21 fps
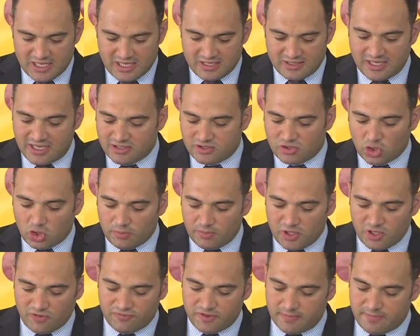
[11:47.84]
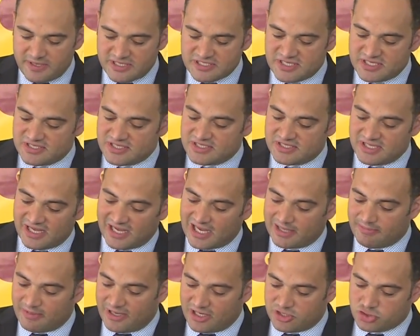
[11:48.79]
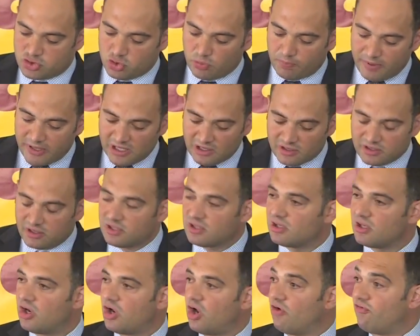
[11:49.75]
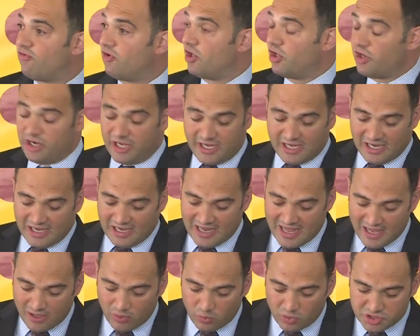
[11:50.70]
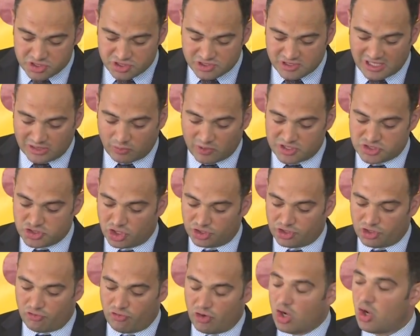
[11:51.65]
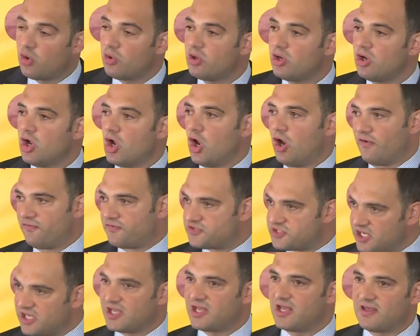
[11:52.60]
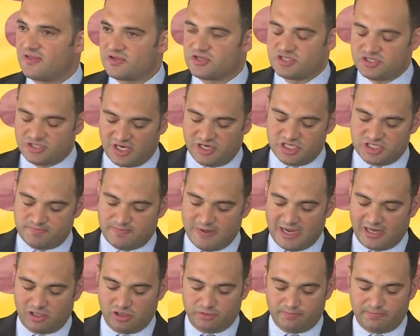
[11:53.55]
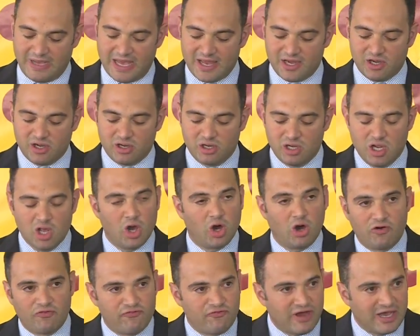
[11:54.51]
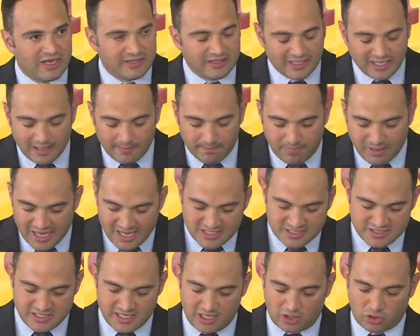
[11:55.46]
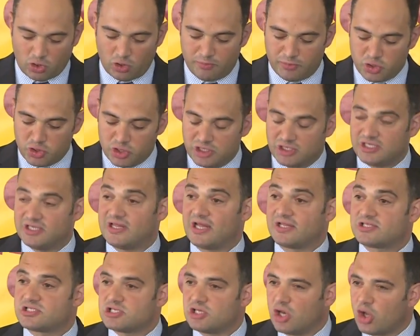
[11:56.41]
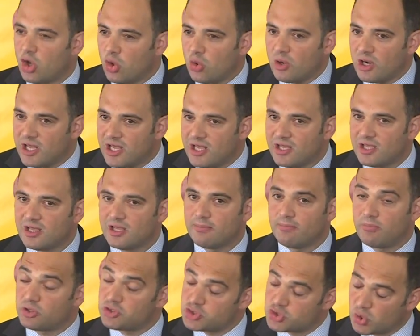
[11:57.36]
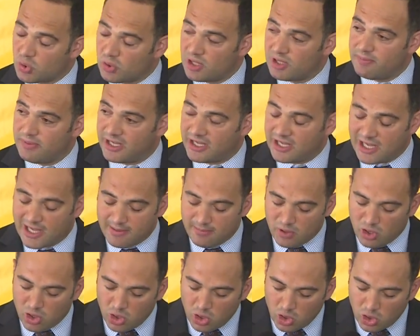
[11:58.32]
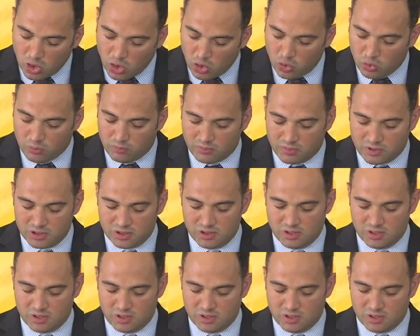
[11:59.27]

They told me of the businesses they had managed to build, of learning a language that was not their own, of singing the Star Spangled Banner, of finding a place in a community that slowly but surely became home.